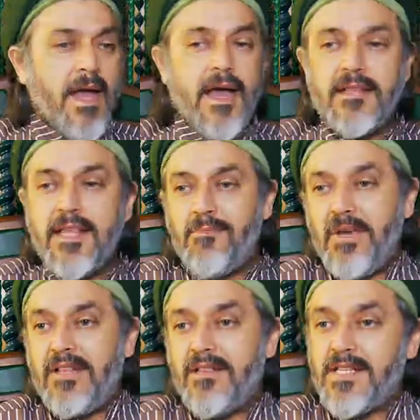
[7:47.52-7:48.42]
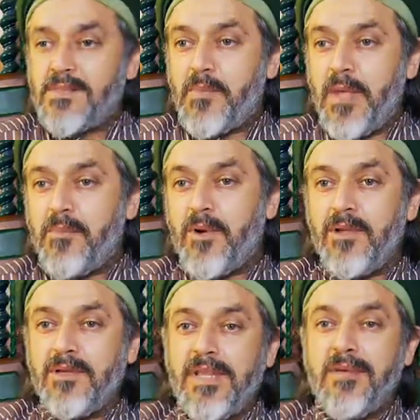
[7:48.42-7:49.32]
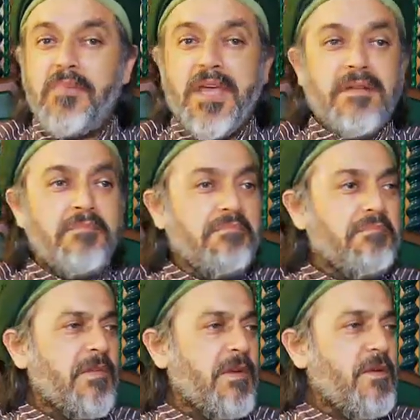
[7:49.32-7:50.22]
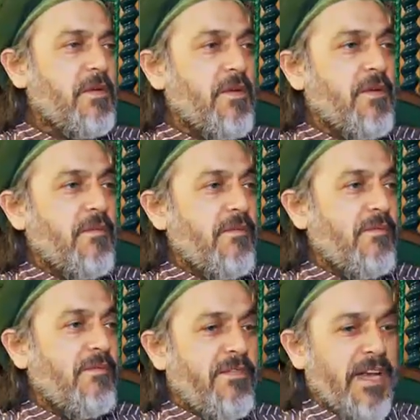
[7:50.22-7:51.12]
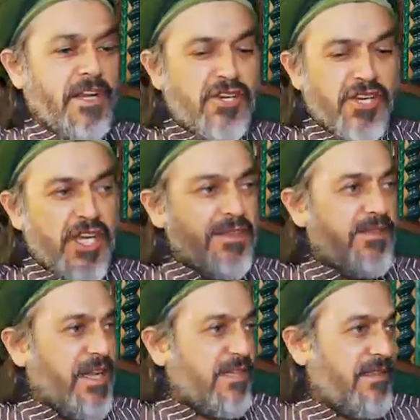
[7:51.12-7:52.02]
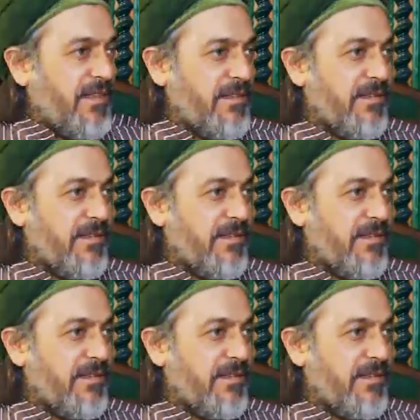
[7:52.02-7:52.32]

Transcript: And they've been, this people, they've been very chic, dressed,